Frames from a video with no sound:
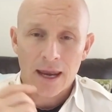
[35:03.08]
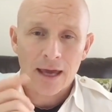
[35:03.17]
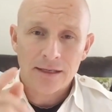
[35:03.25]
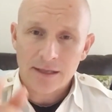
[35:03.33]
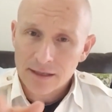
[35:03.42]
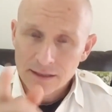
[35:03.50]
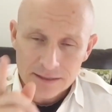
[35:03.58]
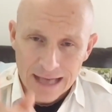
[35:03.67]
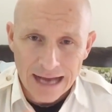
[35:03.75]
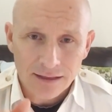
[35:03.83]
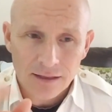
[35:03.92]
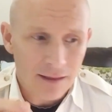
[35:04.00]
And I did
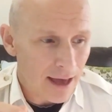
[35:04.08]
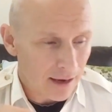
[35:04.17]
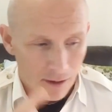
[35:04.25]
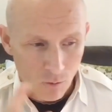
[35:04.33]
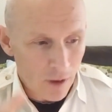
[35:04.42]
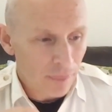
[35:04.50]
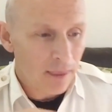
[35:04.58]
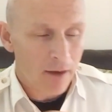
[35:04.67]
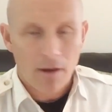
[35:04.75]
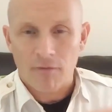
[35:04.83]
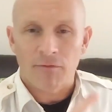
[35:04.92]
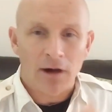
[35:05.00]
exactly that. I went
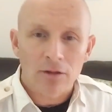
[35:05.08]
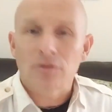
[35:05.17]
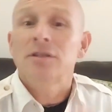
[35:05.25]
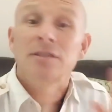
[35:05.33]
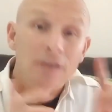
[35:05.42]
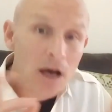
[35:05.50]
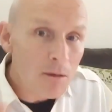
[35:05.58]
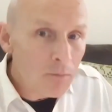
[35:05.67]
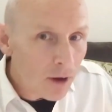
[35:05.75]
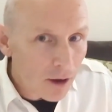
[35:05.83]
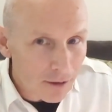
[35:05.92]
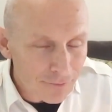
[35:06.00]
there, I followed
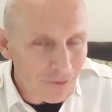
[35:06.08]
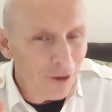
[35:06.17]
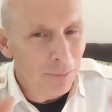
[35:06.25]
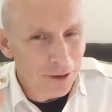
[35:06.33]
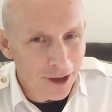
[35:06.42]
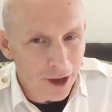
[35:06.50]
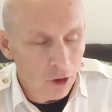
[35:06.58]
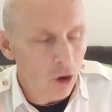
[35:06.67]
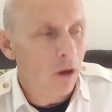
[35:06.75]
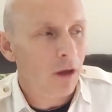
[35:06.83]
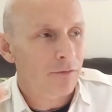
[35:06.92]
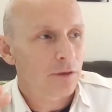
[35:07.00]
some of, but not
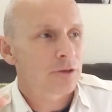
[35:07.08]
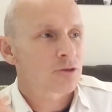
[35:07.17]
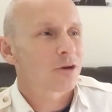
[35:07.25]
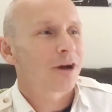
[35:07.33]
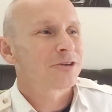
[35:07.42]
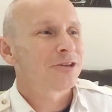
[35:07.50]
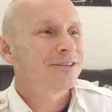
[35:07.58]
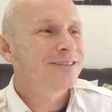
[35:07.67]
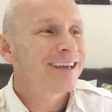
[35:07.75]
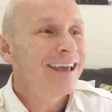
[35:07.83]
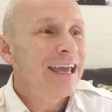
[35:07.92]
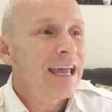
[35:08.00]
all, of the
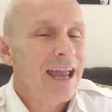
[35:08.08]
instructions,